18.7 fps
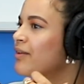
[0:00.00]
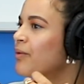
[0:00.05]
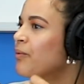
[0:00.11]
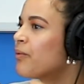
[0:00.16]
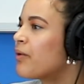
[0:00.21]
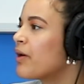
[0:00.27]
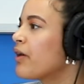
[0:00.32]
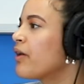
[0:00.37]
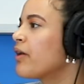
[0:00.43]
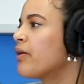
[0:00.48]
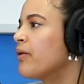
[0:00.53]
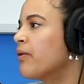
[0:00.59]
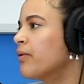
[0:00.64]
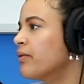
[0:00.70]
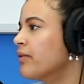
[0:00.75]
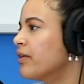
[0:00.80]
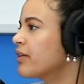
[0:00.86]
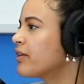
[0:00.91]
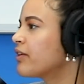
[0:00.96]
we're our
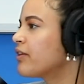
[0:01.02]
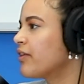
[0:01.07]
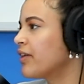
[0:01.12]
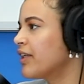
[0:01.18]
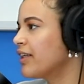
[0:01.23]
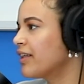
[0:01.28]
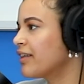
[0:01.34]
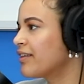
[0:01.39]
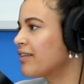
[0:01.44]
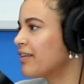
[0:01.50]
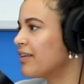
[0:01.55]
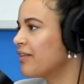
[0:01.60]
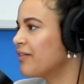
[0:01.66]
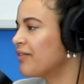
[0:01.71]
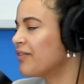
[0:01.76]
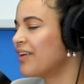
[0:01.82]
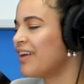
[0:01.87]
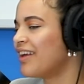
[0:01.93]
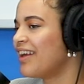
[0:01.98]
own critics
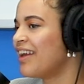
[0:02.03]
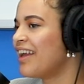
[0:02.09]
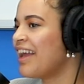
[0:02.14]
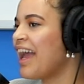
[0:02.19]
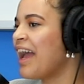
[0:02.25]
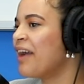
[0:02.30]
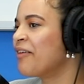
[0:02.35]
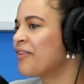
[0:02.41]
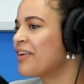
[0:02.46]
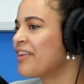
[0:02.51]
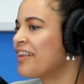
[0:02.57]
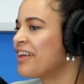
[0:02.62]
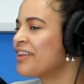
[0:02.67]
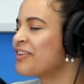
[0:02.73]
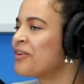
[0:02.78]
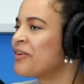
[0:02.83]
of everything.